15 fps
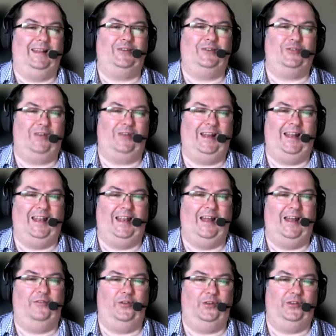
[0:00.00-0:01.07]
literally
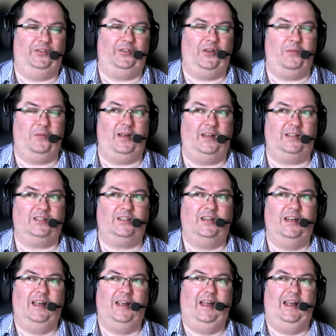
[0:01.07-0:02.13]
love her so I much. Totally